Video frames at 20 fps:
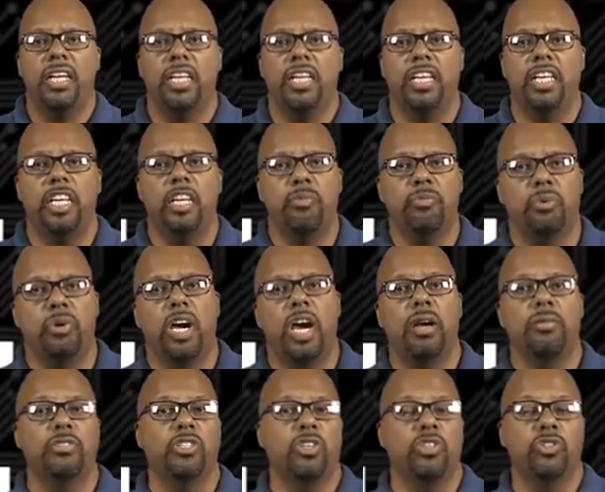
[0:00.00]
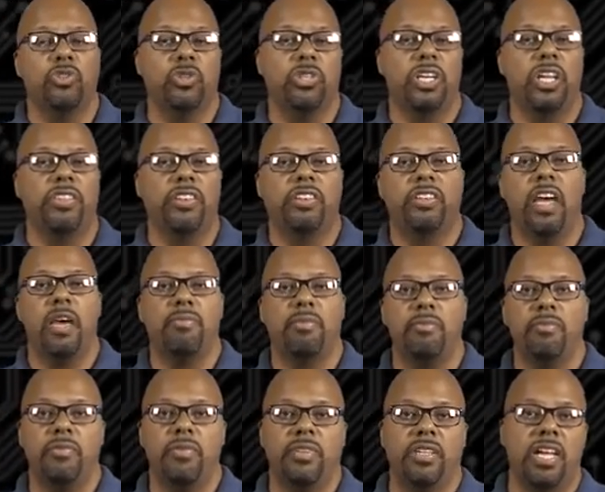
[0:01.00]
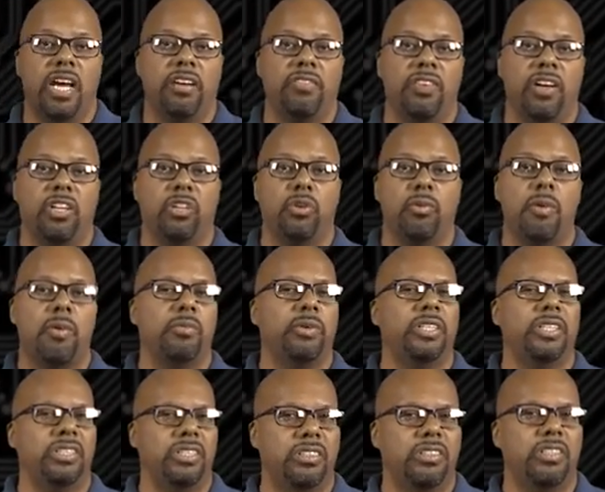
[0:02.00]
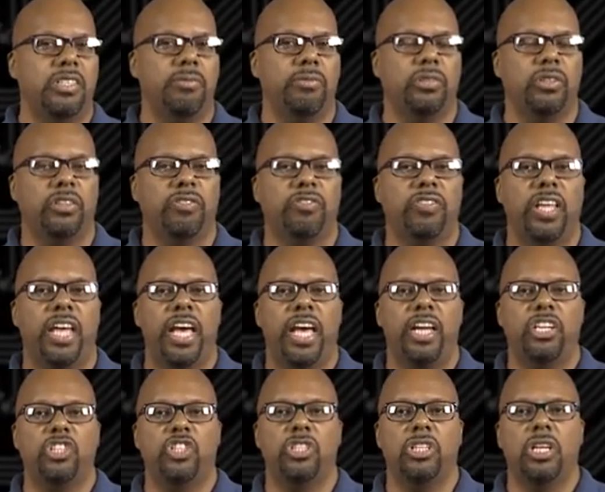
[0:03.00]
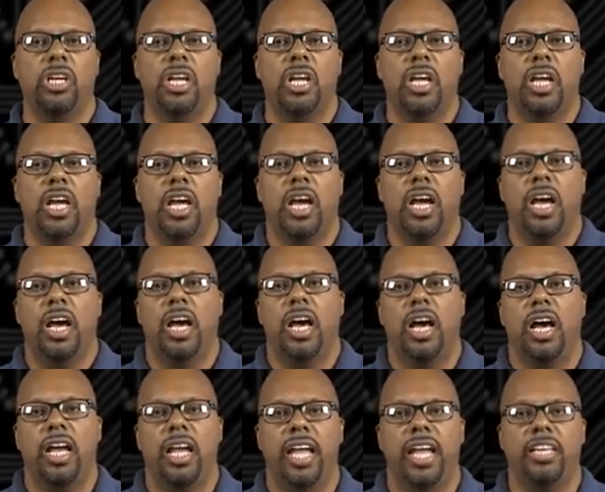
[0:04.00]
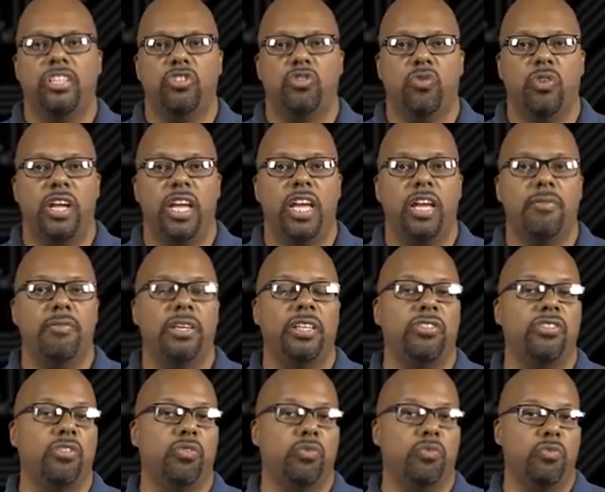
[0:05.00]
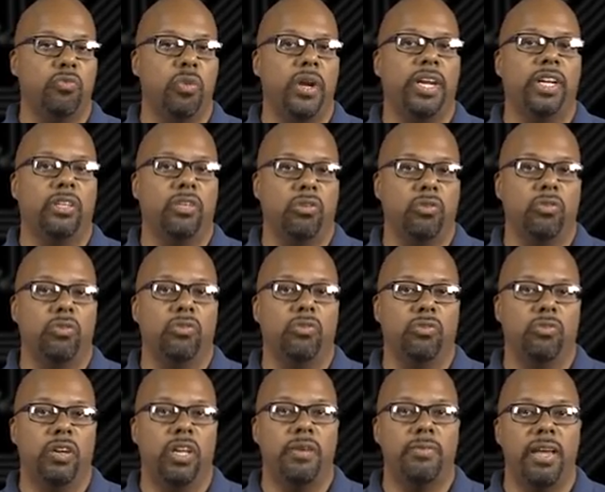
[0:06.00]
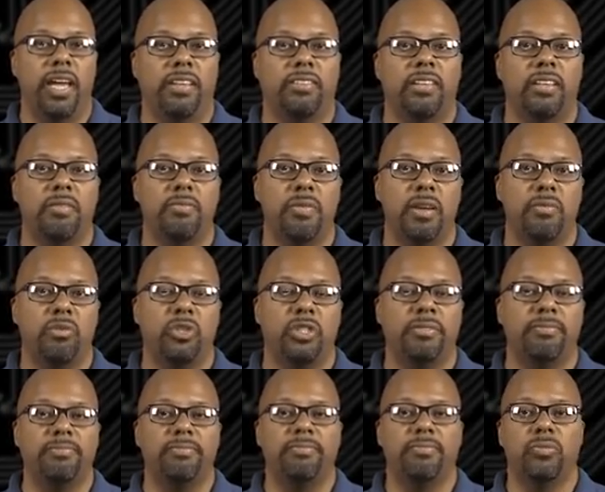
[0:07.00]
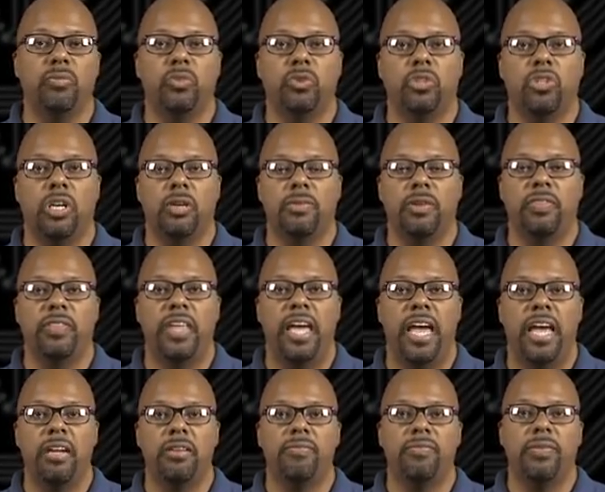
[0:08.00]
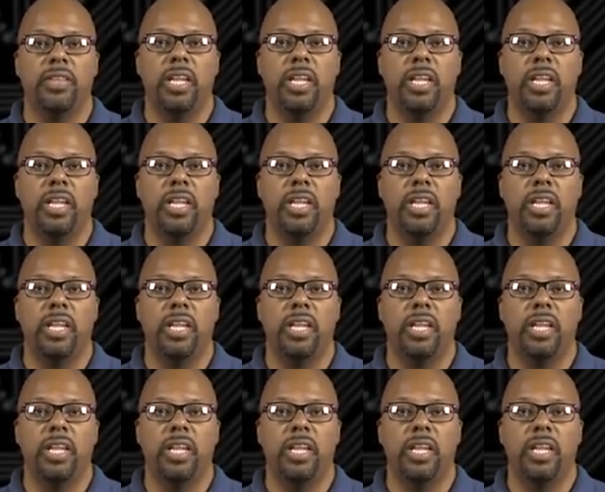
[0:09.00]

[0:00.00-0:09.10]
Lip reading: EEPROM is also another type of non-volatile memory, similar to flash. SRAM is your regular random access memory. We'll talk about that.